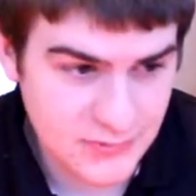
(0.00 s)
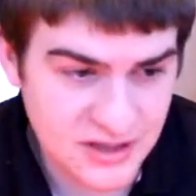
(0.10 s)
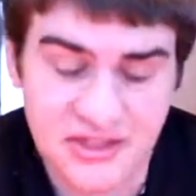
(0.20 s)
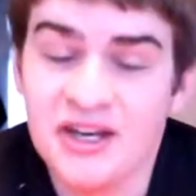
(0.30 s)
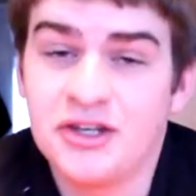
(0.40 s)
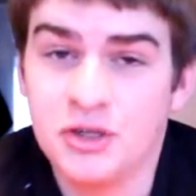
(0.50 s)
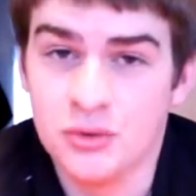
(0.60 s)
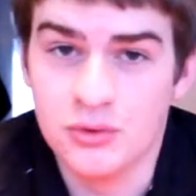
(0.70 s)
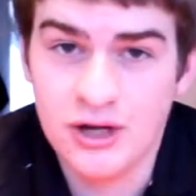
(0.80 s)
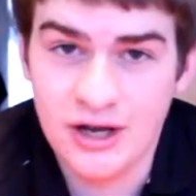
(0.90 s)
Thank
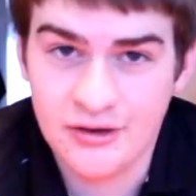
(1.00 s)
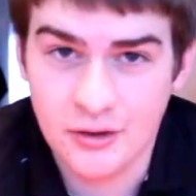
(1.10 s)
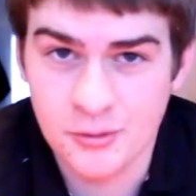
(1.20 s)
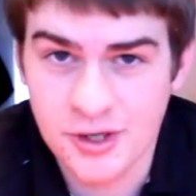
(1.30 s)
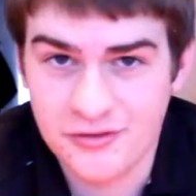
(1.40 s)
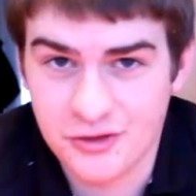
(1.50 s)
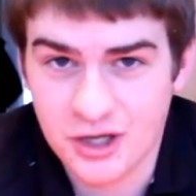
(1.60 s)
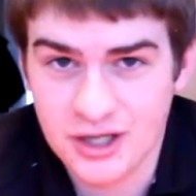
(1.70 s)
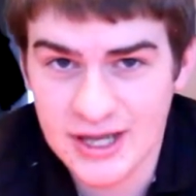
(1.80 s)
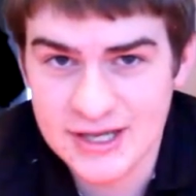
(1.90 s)
you. I
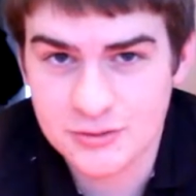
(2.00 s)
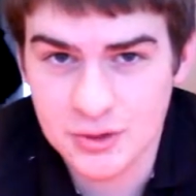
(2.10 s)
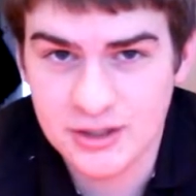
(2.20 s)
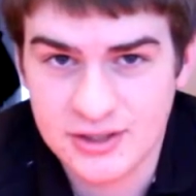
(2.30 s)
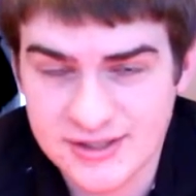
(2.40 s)
forgot last week